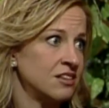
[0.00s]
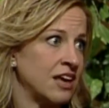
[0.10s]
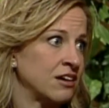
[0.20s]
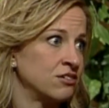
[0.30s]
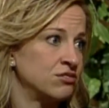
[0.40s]

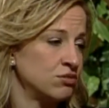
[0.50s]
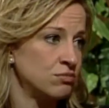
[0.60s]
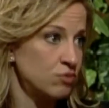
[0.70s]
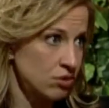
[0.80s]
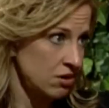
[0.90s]
That could do
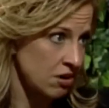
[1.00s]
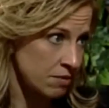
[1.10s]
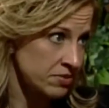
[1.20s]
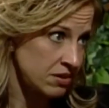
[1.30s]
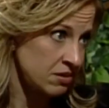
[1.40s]
more
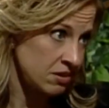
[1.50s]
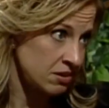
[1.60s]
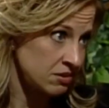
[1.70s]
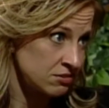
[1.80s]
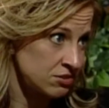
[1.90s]
harm than
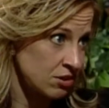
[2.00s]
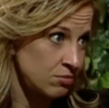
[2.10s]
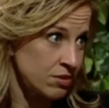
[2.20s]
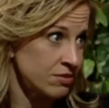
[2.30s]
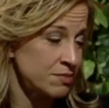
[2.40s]
good. And so
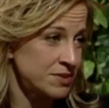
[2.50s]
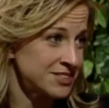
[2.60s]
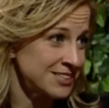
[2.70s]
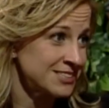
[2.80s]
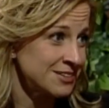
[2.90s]
we're in the
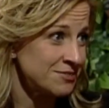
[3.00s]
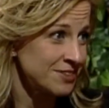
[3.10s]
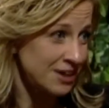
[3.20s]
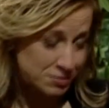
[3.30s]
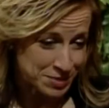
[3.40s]
business of
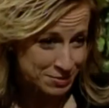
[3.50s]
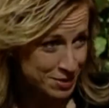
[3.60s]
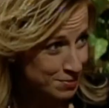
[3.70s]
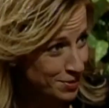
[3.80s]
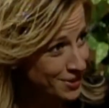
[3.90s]
helping
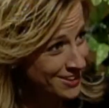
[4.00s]
people.